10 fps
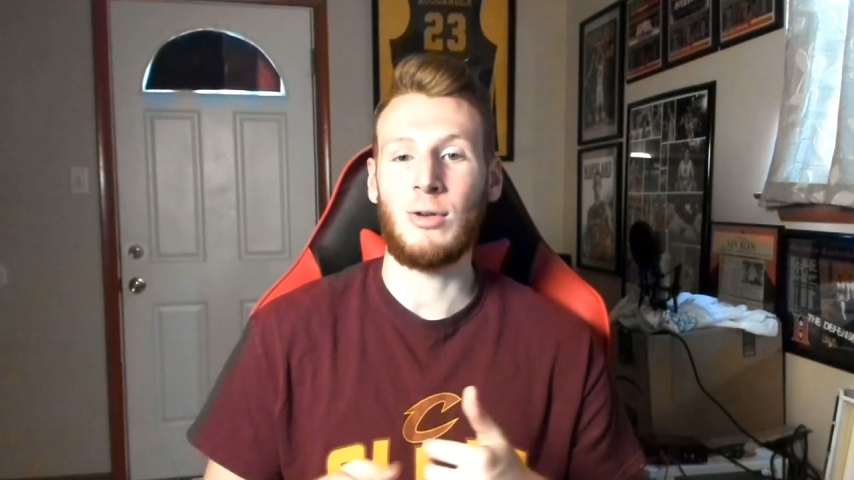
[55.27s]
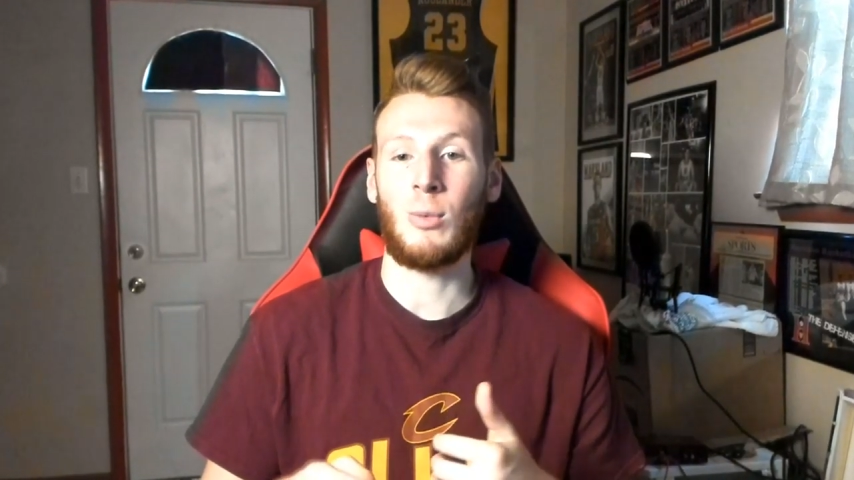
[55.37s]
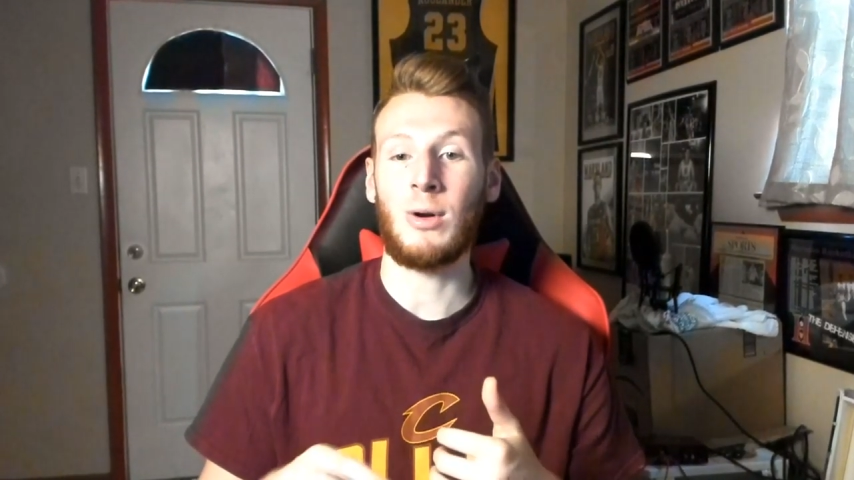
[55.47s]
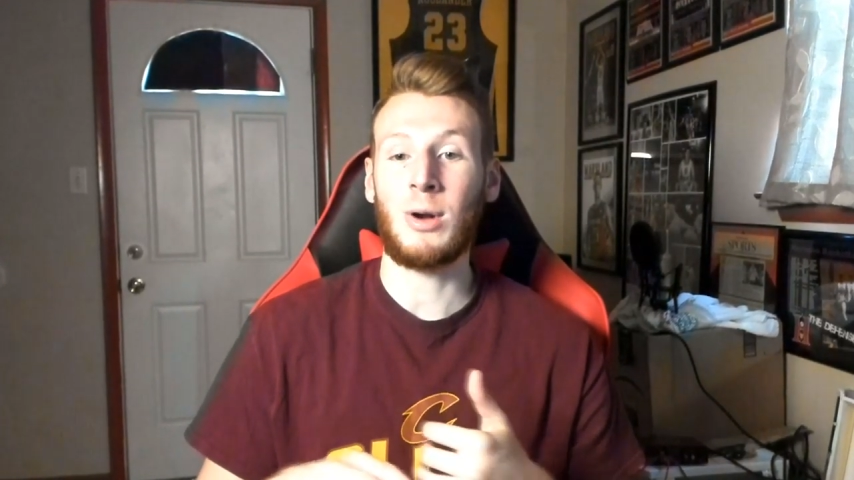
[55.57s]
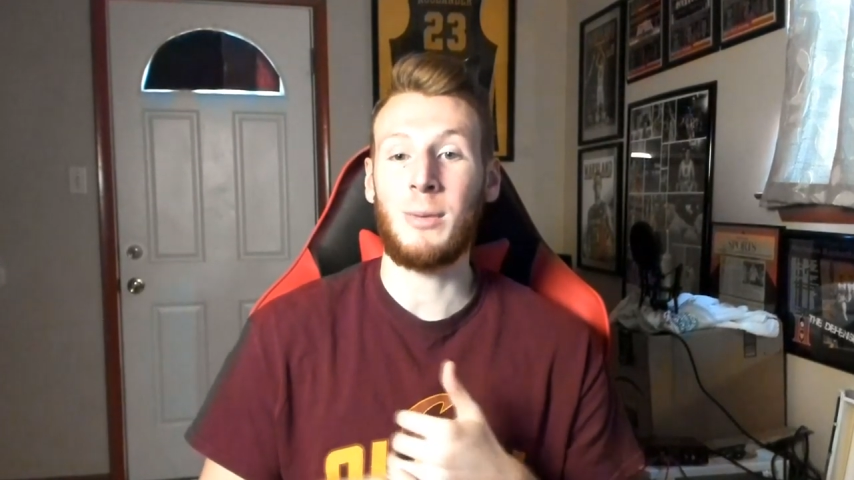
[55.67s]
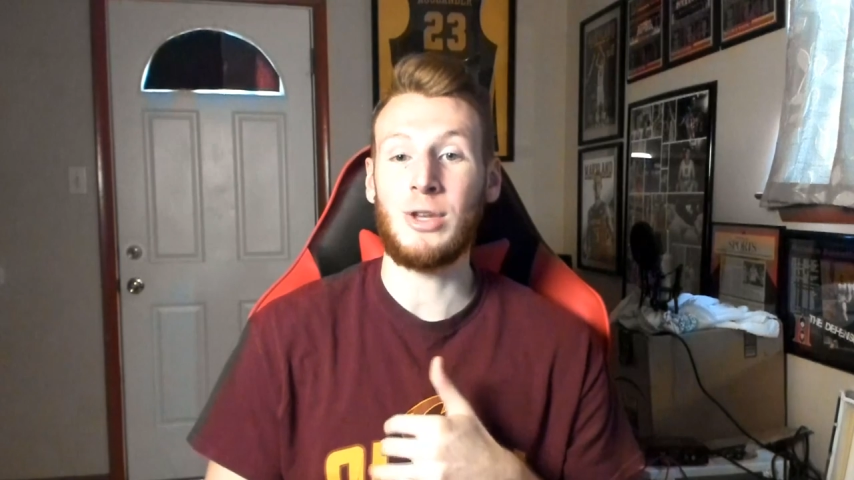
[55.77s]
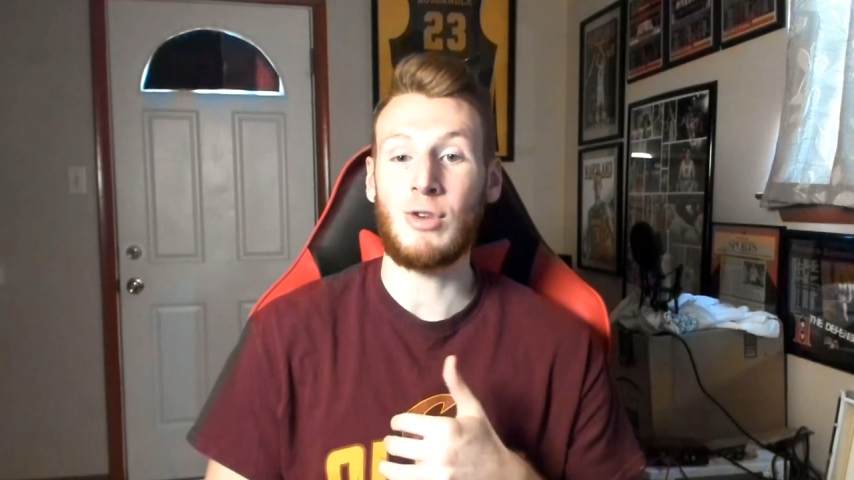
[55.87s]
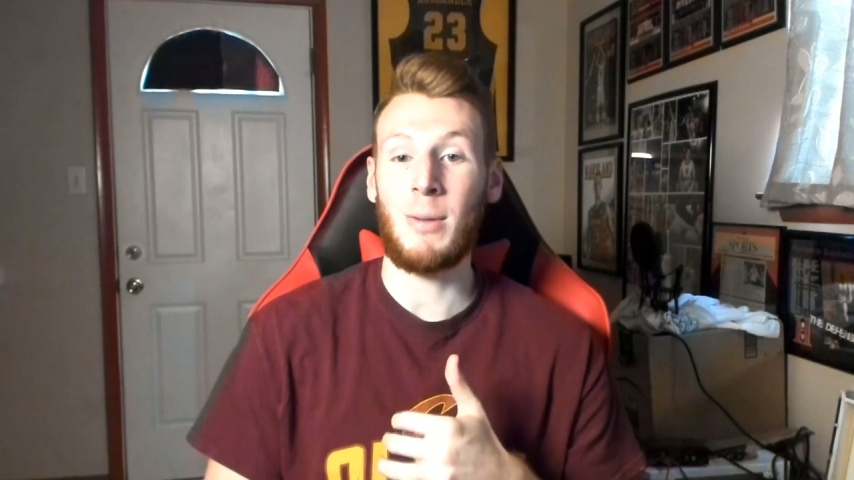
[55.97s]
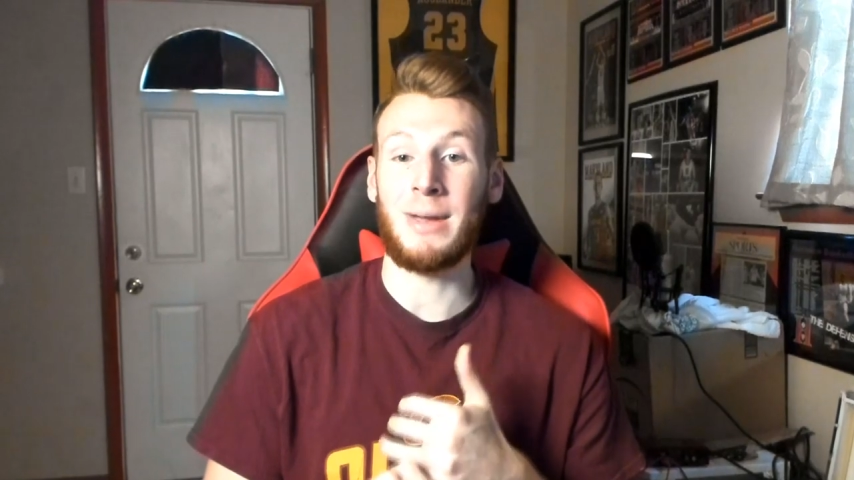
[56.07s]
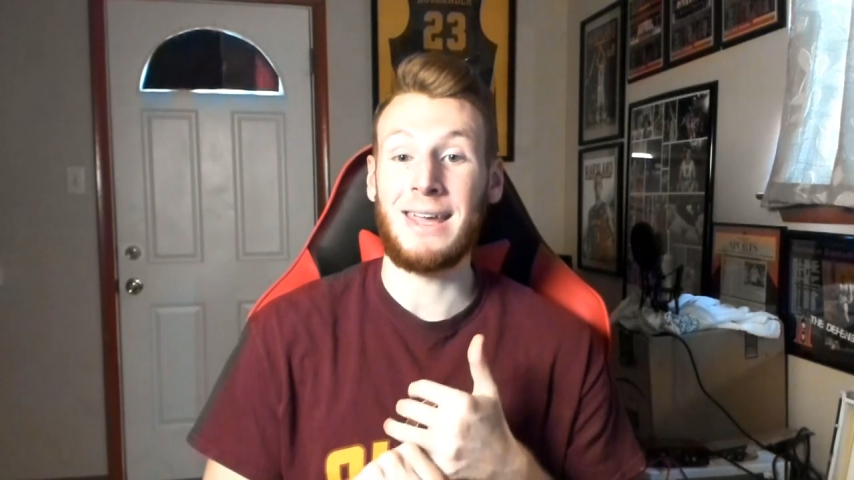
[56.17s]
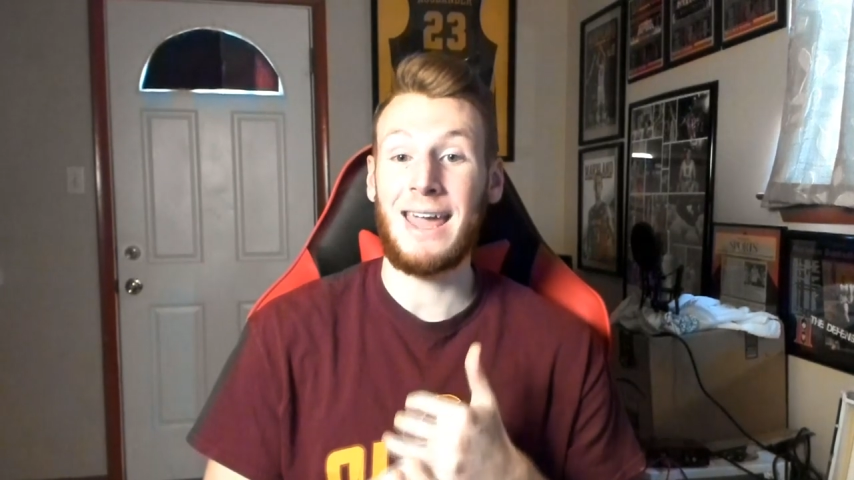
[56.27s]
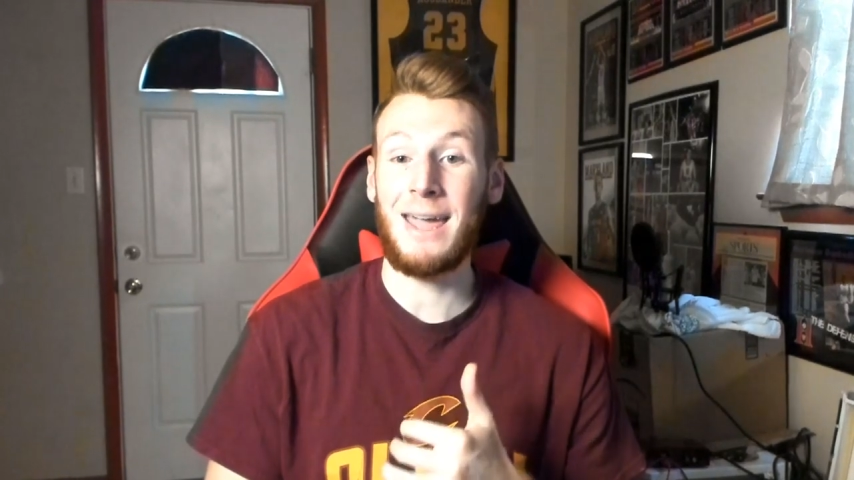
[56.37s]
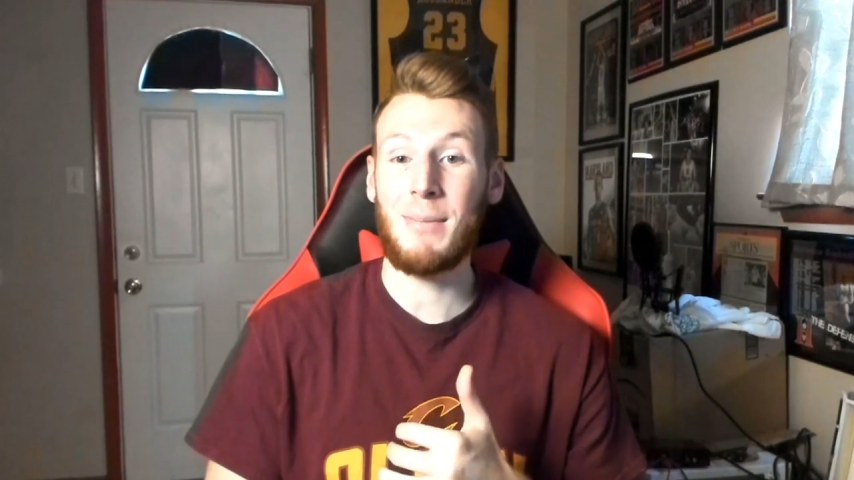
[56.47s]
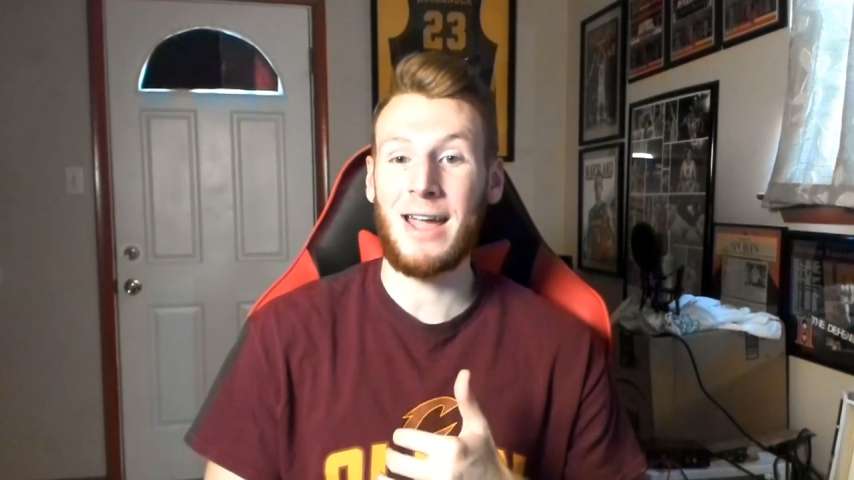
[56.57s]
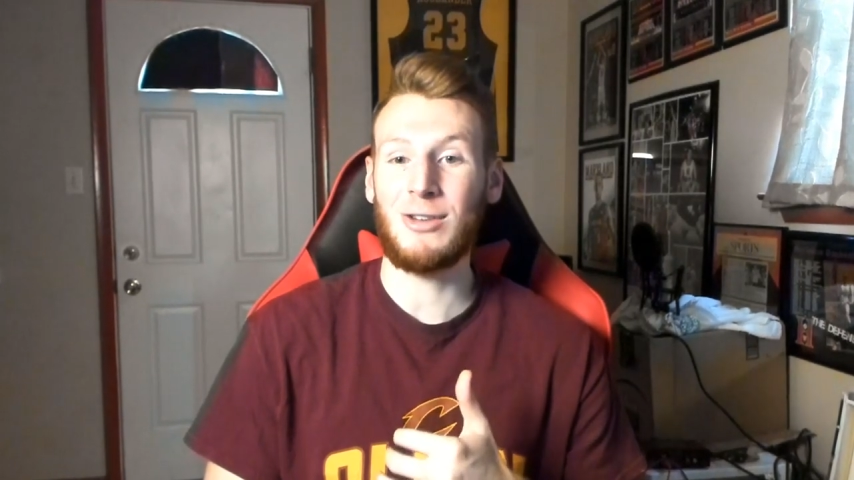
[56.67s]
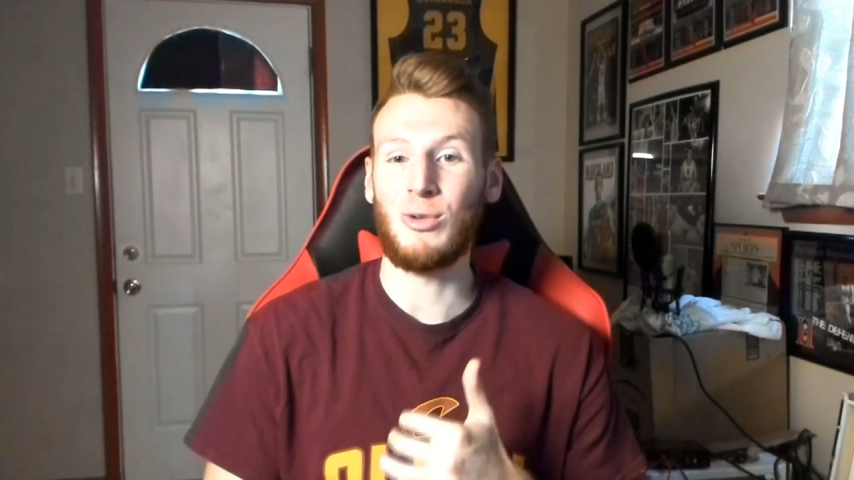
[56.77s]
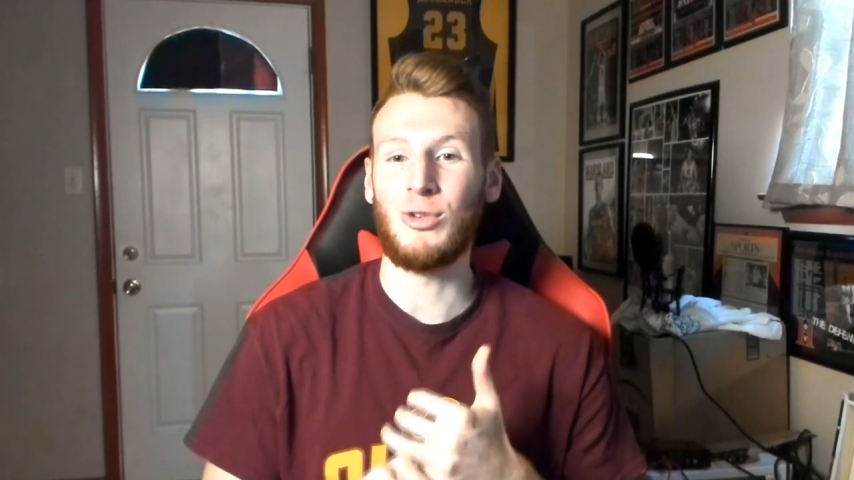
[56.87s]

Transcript: So we're going to be dropping K-Max,